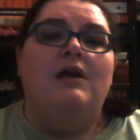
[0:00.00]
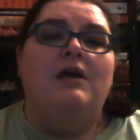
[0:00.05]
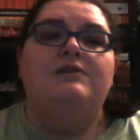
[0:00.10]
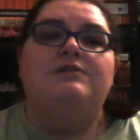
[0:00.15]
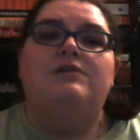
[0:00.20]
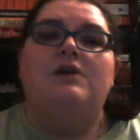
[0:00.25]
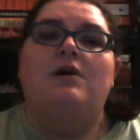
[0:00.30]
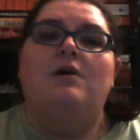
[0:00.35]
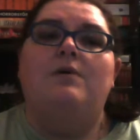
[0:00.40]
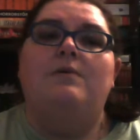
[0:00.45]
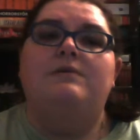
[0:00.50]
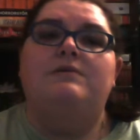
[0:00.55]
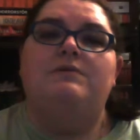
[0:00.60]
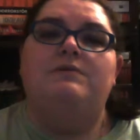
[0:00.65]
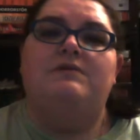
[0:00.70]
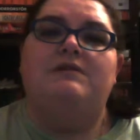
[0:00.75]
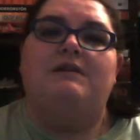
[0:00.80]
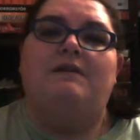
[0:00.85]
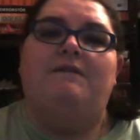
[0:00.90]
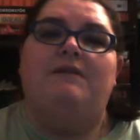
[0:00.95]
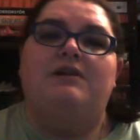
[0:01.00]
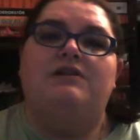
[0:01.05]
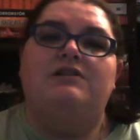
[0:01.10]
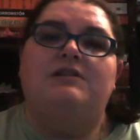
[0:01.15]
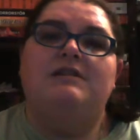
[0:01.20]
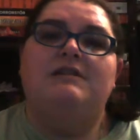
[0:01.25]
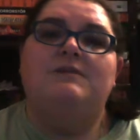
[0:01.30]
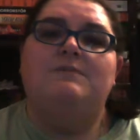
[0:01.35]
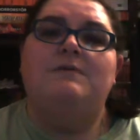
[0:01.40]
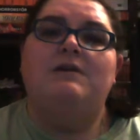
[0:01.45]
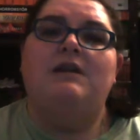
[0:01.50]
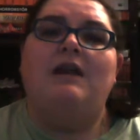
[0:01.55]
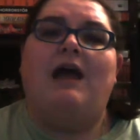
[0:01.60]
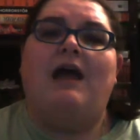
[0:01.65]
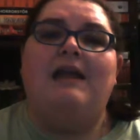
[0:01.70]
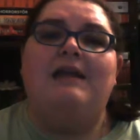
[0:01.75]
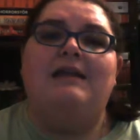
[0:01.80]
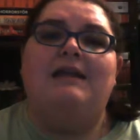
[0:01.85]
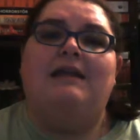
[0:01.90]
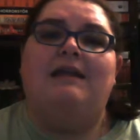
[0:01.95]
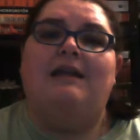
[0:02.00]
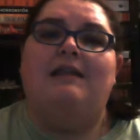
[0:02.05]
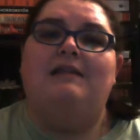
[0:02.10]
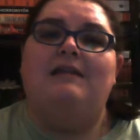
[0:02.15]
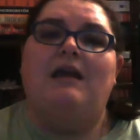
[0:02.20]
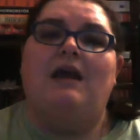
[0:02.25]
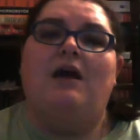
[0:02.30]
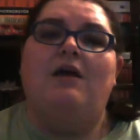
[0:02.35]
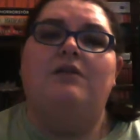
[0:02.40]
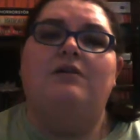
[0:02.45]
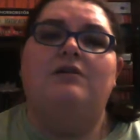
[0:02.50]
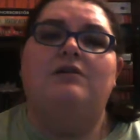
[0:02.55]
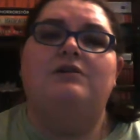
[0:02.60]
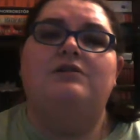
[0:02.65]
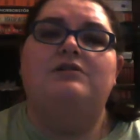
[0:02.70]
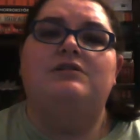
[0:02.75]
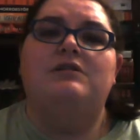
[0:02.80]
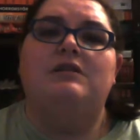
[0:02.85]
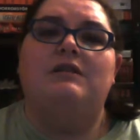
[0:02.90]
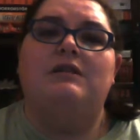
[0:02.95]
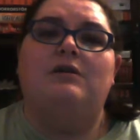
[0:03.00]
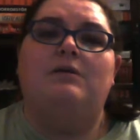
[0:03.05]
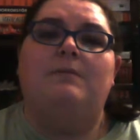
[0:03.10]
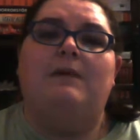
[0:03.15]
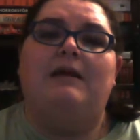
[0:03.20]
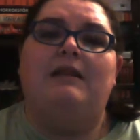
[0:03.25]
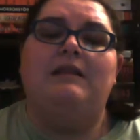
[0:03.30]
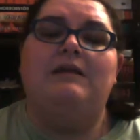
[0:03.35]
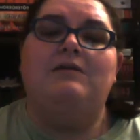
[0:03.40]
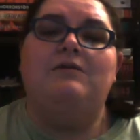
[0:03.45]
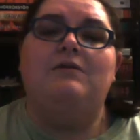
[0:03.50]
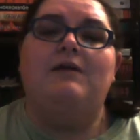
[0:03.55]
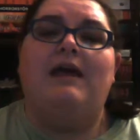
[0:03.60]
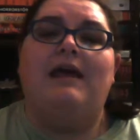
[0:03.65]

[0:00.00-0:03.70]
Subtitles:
So as soon as I finish this one, I can get the others little by little,